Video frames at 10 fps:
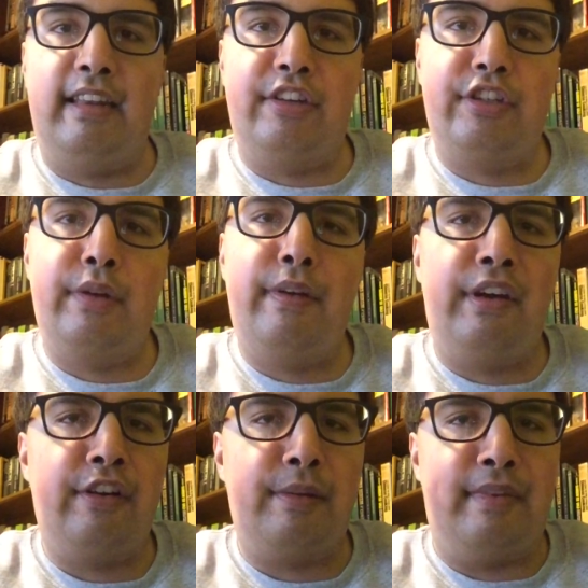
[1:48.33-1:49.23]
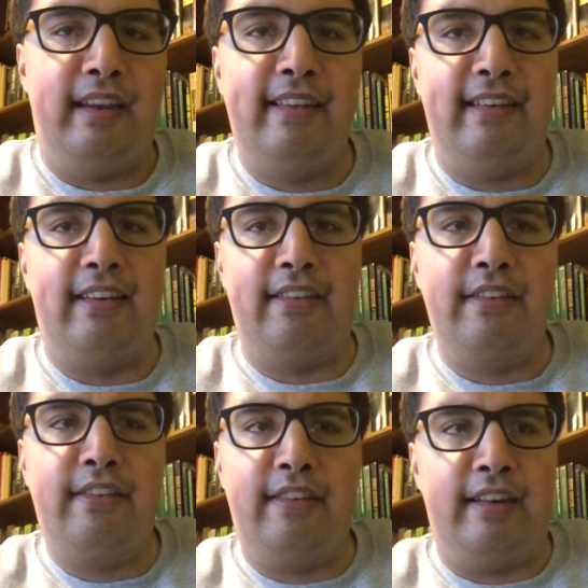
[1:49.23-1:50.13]
The show held up to eight
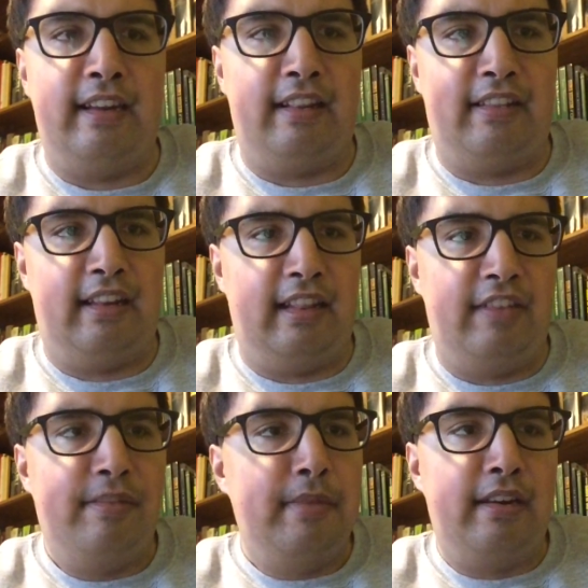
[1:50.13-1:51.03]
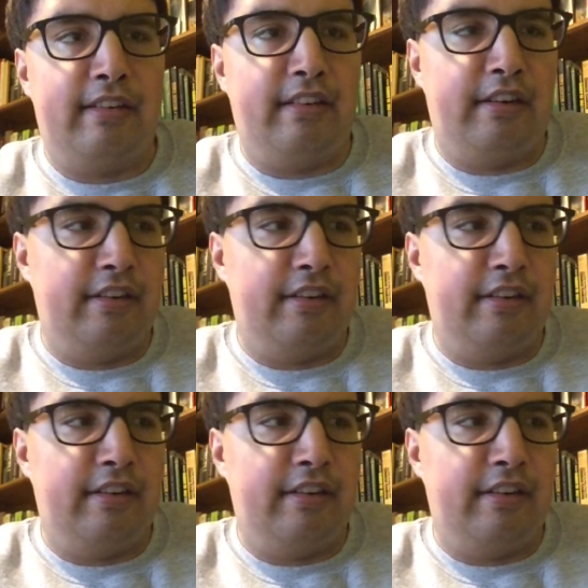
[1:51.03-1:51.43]
seasons and had 11 minute